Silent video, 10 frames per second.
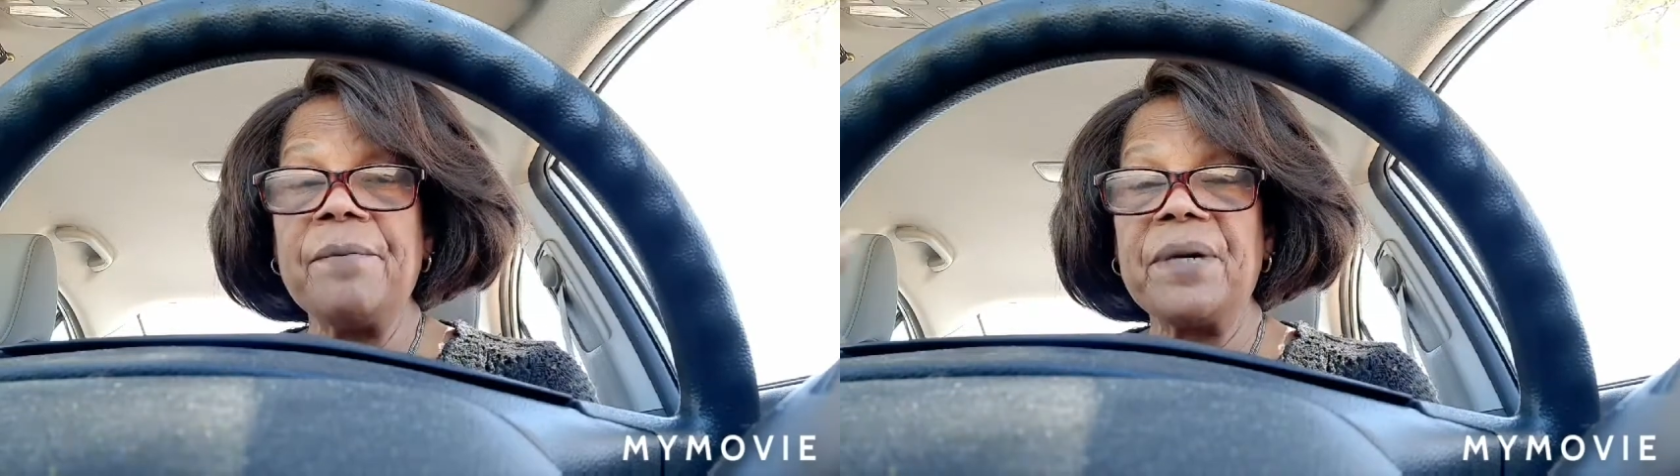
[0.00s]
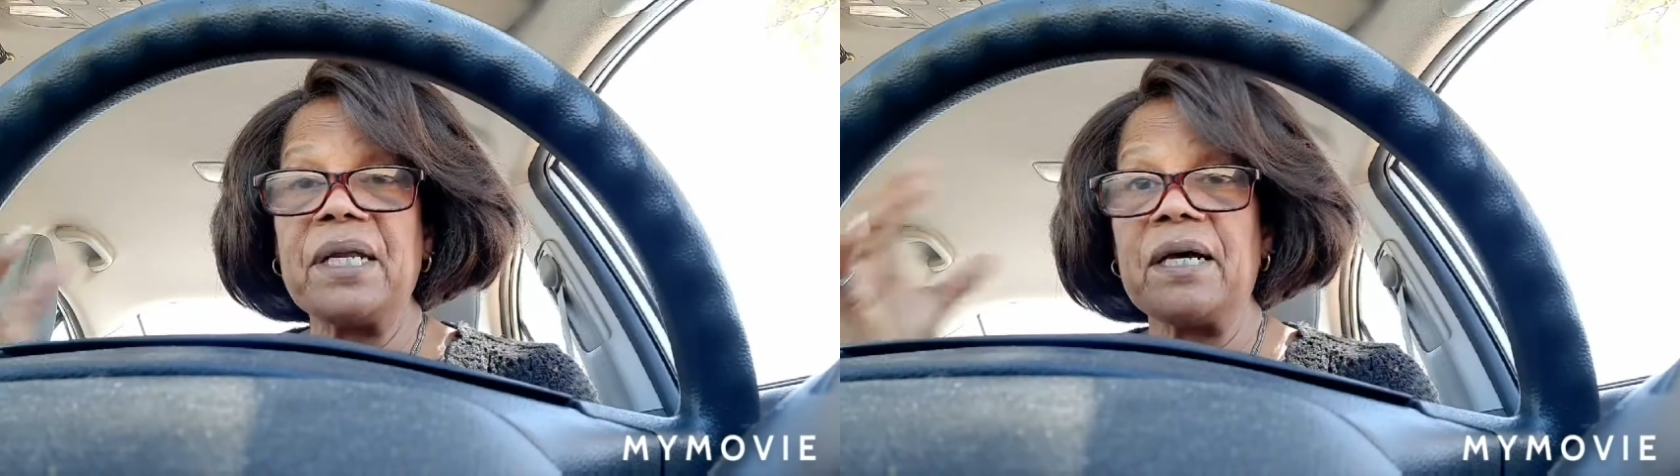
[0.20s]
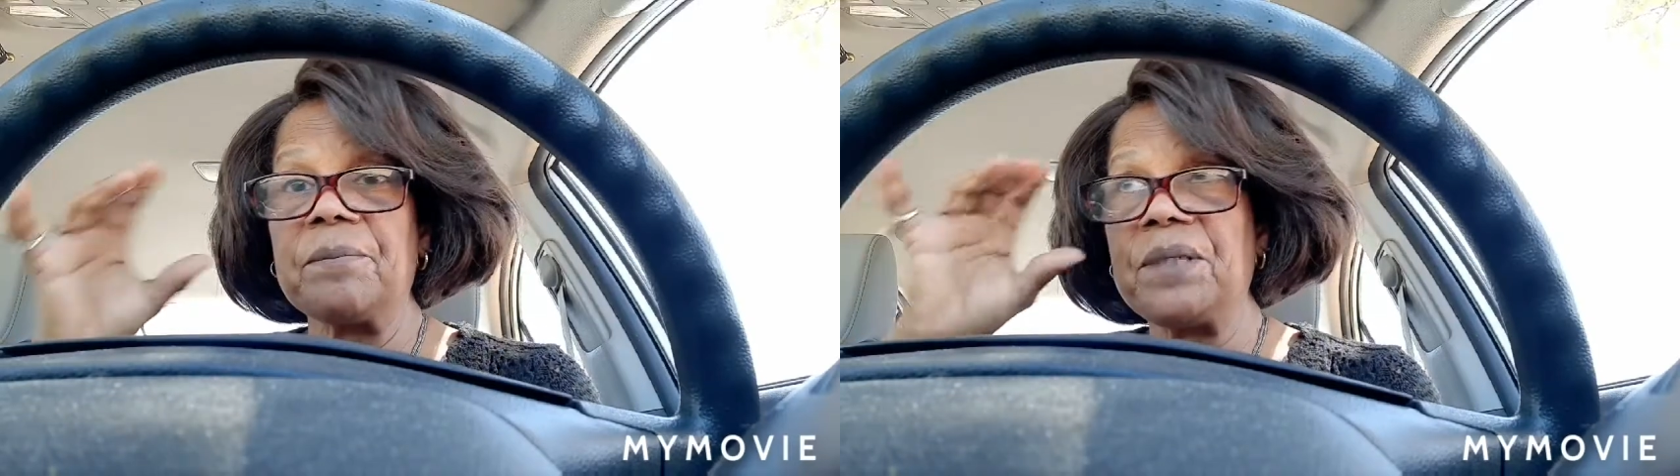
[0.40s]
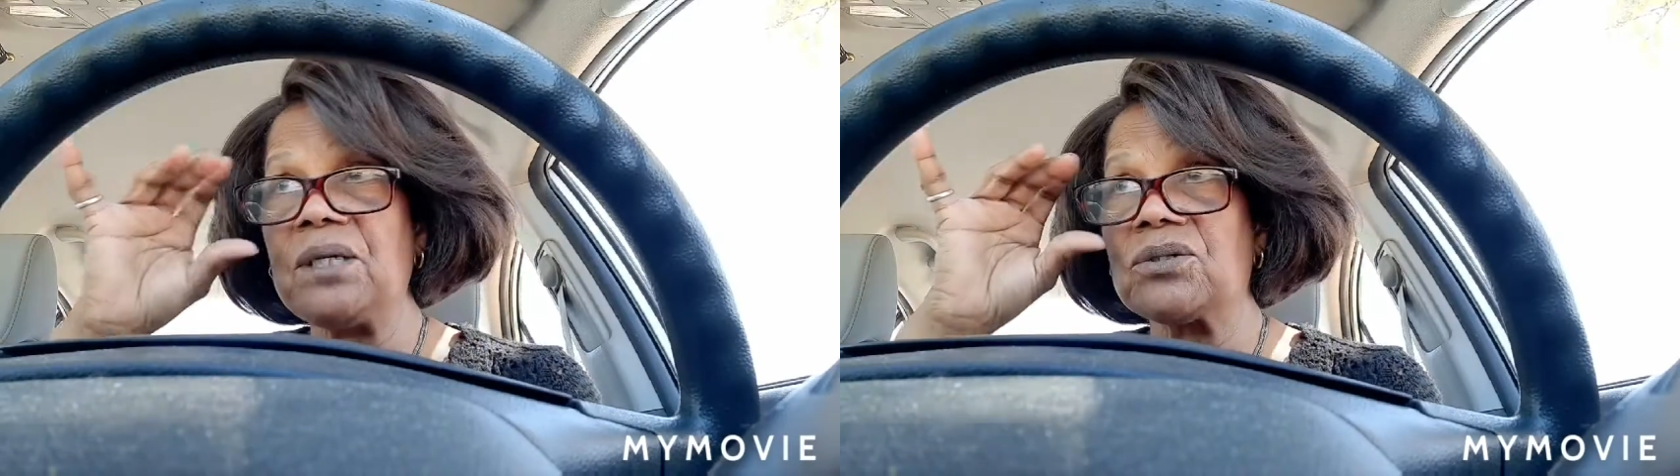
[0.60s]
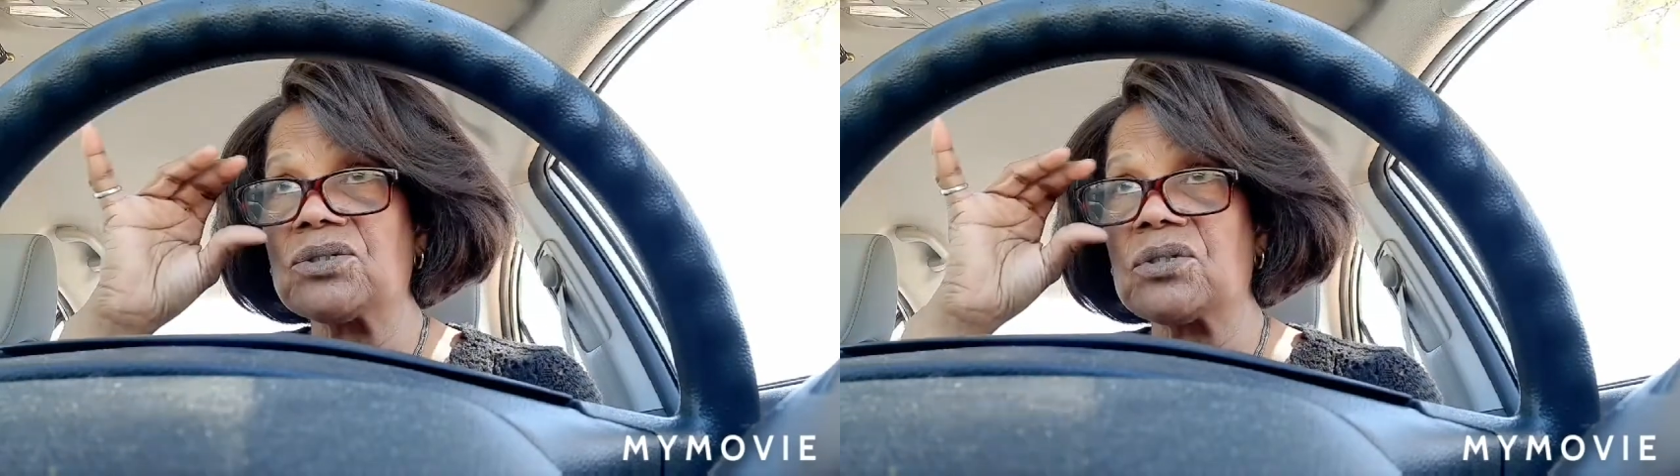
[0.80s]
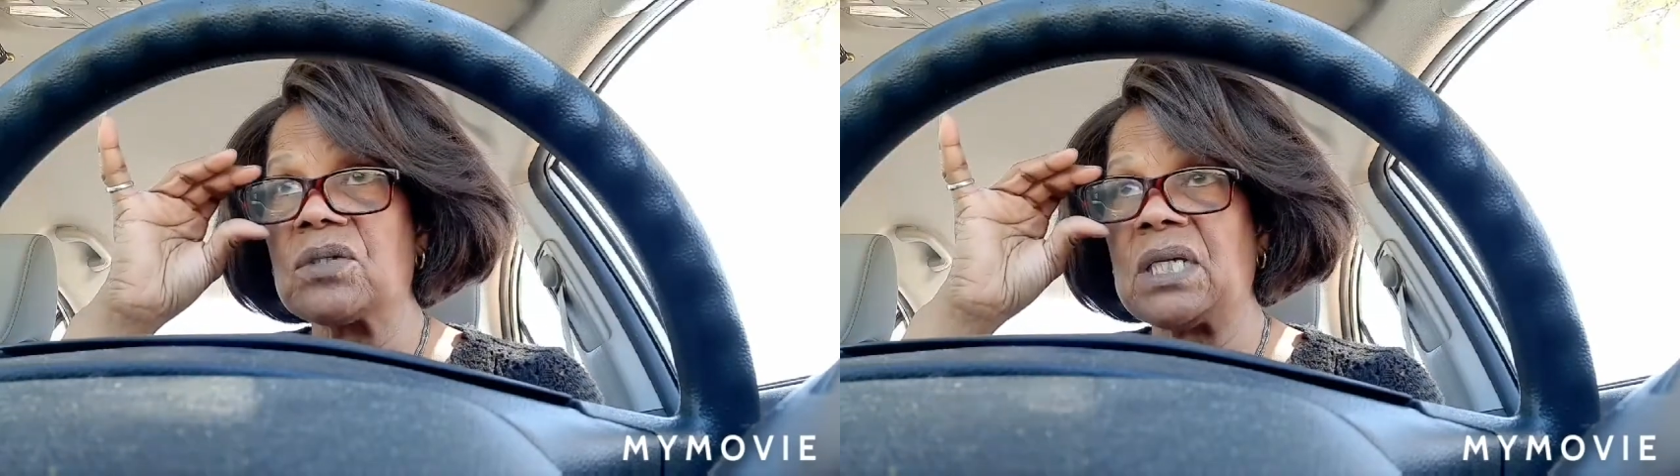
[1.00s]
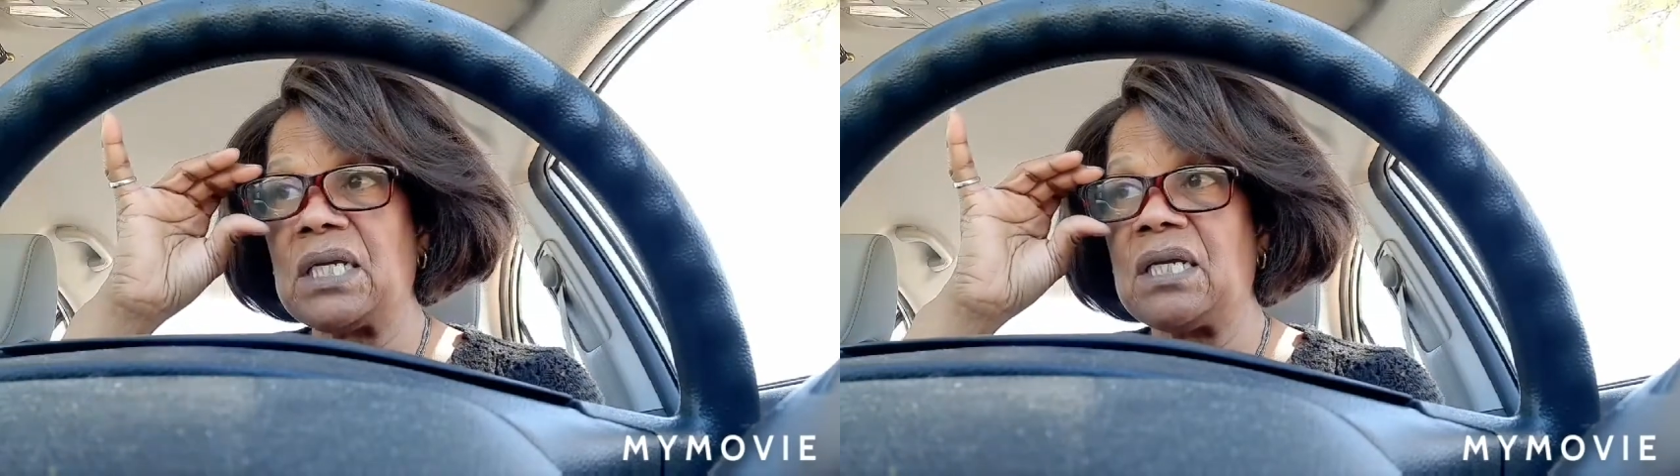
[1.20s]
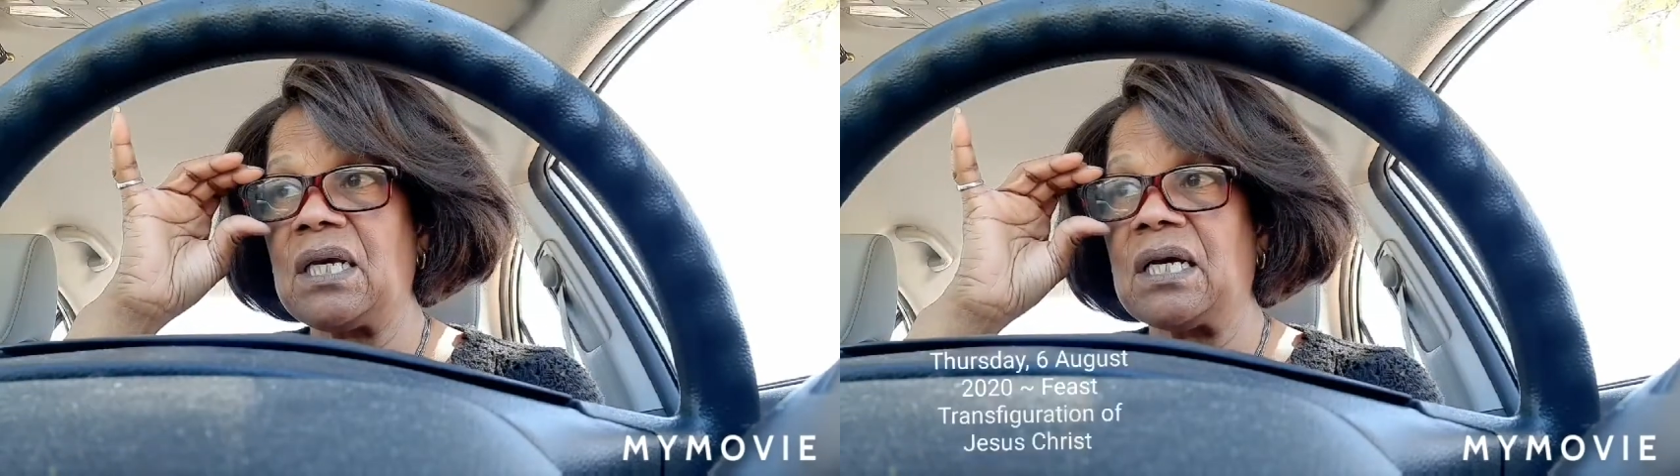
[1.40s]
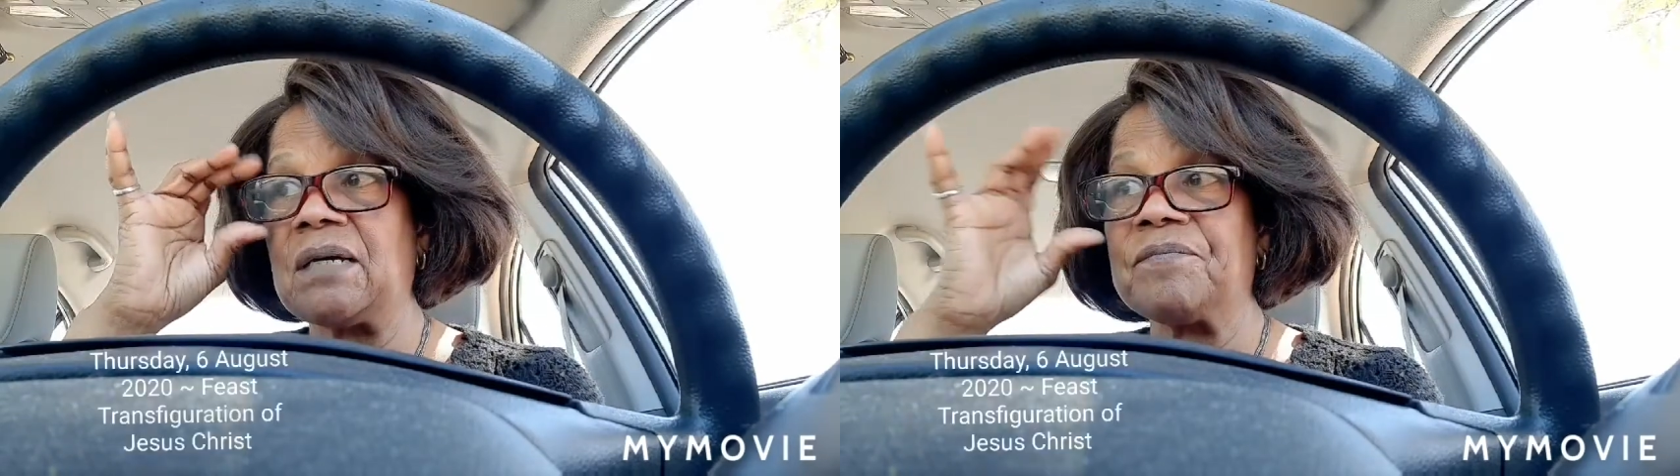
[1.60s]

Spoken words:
but Peter certainly,